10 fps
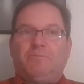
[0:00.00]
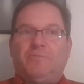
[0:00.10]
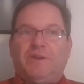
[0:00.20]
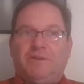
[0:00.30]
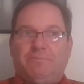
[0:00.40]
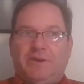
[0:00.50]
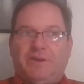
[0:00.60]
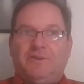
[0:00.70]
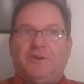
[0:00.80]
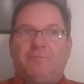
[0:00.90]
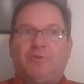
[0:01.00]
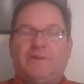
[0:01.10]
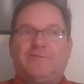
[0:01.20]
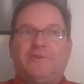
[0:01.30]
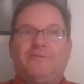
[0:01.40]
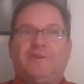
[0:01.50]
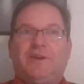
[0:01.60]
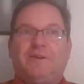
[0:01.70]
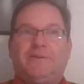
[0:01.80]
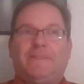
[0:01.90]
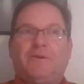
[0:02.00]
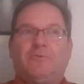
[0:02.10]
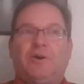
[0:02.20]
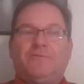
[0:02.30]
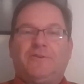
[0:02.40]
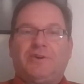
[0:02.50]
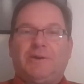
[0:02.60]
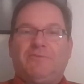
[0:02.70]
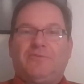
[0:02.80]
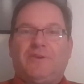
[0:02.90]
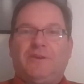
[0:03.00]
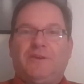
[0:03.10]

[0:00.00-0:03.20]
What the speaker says: D&B, Dun & Bradstreet's data, oftentimes